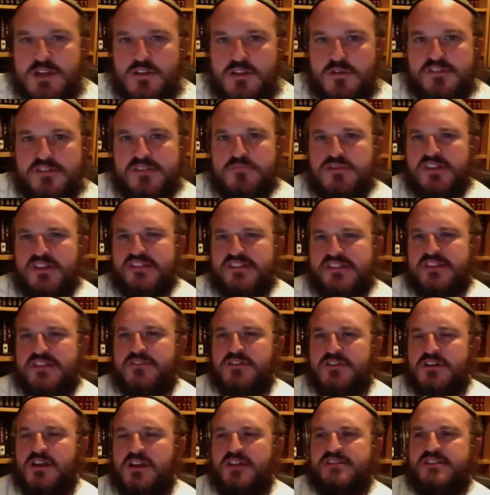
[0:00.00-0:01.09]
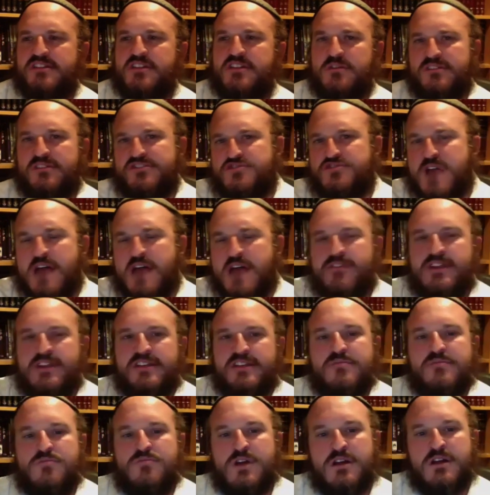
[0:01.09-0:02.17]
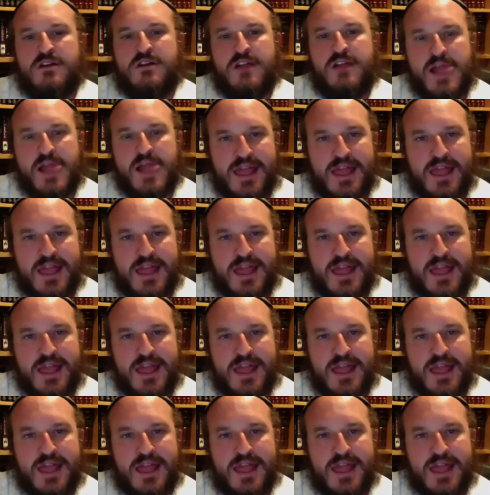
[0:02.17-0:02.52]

there was a Breslov chassid that was traveling somewhere,